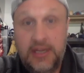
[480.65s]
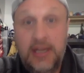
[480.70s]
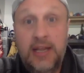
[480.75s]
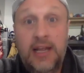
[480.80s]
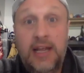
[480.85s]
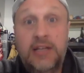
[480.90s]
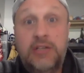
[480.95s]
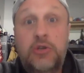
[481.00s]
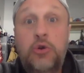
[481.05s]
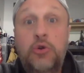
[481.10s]

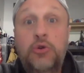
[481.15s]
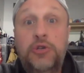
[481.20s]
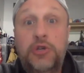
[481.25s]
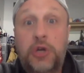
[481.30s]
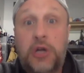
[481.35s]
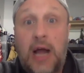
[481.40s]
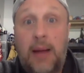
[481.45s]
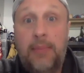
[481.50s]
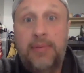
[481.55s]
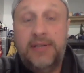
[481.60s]
is who's your
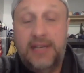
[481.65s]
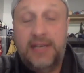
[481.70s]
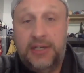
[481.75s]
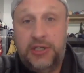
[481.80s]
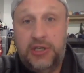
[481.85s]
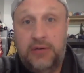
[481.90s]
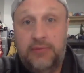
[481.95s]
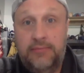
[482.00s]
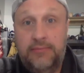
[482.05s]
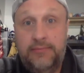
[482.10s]

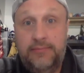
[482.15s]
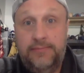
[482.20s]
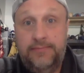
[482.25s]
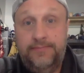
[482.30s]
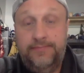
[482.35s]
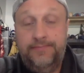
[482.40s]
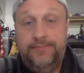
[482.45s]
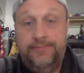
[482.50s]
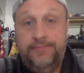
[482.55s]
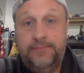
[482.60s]
competition,
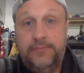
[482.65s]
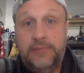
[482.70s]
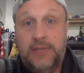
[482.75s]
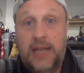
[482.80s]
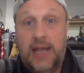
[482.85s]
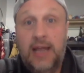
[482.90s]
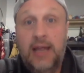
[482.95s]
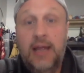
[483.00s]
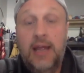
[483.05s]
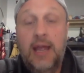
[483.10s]

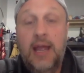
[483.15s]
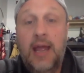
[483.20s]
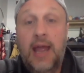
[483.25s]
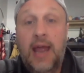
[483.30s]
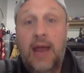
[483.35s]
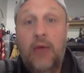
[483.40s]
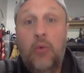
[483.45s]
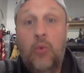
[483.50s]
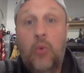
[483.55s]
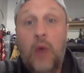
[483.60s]
okay?
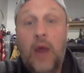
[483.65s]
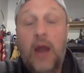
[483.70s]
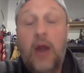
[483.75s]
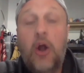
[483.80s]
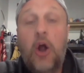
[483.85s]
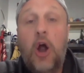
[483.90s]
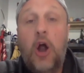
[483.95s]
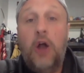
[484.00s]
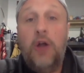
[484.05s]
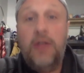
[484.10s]
And where
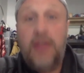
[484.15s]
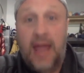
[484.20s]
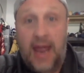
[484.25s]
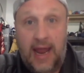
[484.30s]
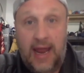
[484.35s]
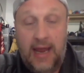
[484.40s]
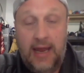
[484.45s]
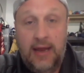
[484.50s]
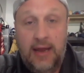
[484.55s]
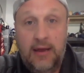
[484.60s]
are
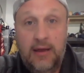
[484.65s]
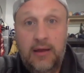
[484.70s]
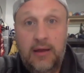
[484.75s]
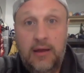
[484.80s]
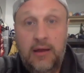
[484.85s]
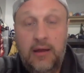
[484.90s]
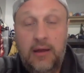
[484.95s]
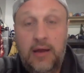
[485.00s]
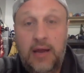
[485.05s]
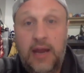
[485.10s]
they
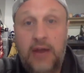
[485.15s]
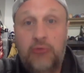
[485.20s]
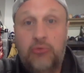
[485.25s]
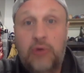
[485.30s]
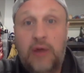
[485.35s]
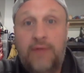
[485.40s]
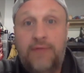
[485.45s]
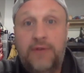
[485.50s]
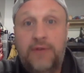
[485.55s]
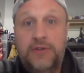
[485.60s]
in
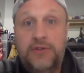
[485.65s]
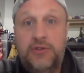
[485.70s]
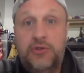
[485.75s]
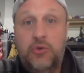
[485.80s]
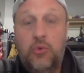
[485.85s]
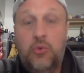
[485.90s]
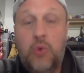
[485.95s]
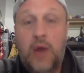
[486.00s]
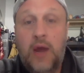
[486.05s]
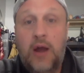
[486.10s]
reference to
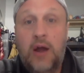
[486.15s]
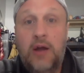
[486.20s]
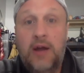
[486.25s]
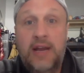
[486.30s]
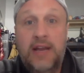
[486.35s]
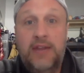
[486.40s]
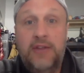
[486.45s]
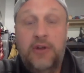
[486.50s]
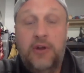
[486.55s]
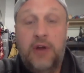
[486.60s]
where
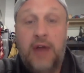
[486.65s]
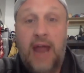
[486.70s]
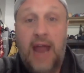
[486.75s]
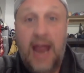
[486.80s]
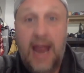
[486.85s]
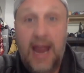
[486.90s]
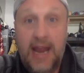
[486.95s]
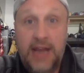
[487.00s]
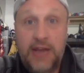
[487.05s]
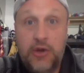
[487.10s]
either
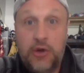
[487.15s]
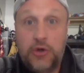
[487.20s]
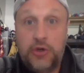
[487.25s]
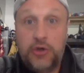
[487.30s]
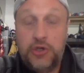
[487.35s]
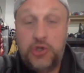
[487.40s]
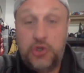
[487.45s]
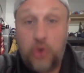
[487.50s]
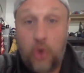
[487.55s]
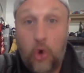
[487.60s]
A, your
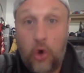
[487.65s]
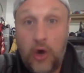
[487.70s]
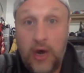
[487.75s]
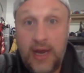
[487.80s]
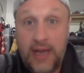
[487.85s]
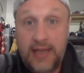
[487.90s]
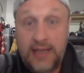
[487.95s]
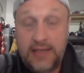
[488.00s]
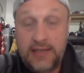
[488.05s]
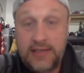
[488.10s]
store
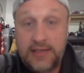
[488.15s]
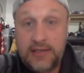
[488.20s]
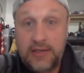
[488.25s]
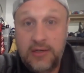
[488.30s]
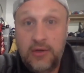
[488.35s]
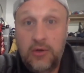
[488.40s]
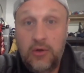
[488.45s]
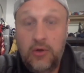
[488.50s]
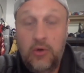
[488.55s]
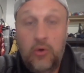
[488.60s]
is,
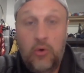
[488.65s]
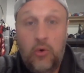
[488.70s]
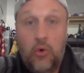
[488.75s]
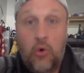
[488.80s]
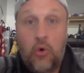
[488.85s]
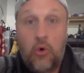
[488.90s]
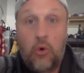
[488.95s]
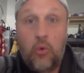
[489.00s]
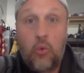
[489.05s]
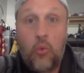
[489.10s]

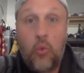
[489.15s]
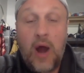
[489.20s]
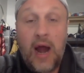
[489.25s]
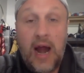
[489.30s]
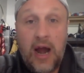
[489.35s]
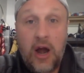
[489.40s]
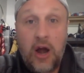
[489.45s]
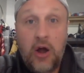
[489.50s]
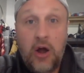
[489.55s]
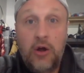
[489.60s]
or
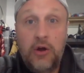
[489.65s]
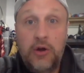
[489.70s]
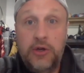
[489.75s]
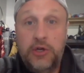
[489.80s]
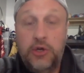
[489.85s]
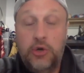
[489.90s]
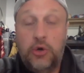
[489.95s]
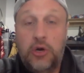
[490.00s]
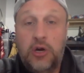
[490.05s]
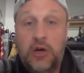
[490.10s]
where
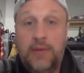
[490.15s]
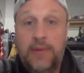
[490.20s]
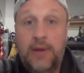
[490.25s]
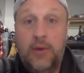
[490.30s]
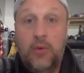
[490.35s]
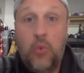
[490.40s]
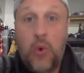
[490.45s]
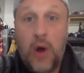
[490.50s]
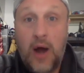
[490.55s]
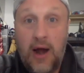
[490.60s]
you're gonna be
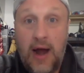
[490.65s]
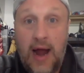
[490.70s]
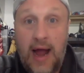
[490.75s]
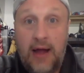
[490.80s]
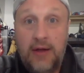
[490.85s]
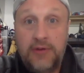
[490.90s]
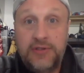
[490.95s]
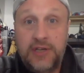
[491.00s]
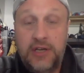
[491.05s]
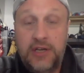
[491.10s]

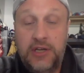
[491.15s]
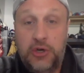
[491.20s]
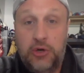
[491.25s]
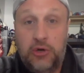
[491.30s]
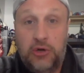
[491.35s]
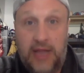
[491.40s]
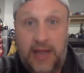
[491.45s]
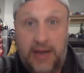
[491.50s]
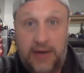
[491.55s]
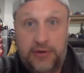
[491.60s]
warehousing your
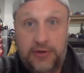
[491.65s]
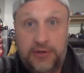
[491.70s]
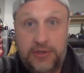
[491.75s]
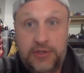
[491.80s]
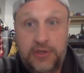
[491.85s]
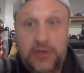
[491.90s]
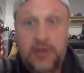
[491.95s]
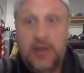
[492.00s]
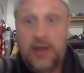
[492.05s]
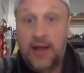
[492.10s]
letters.
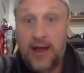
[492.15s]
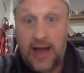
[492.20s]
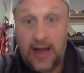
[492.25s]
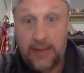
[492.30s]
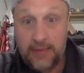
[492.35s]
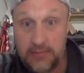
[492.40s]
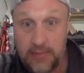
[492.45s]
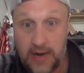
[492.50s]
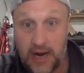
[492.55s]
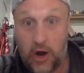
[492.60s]
I'm
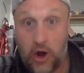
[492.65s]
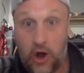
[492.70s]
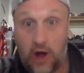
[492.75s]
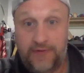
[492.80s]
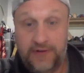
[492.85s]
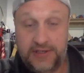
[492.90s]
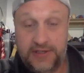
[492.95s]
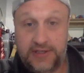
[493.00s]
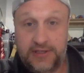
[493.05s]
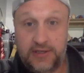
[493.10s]
in my
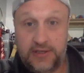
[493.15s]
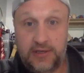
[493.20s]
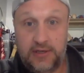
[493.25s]
office,